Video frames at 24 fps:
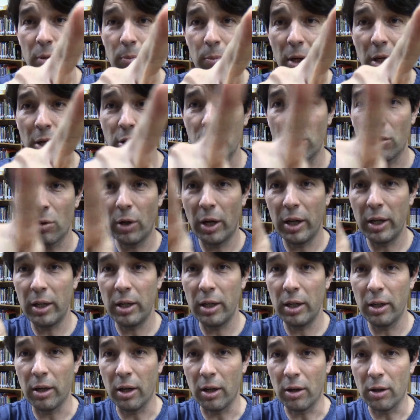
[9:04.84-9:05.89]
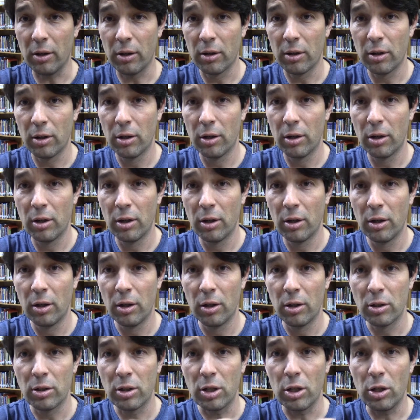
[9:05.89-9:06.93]
picture right here
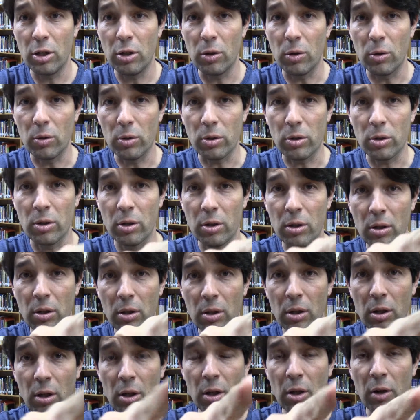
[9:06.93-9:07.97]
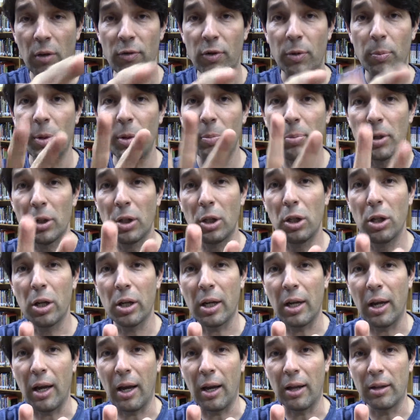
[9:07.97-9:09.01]
to use for people to
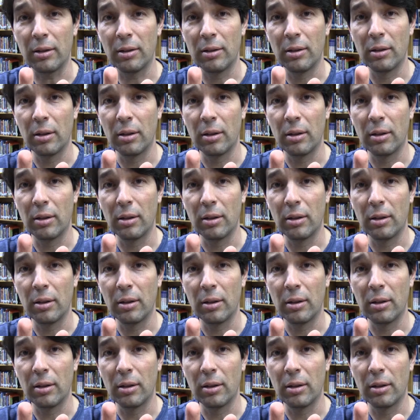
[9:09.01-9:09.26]
look at.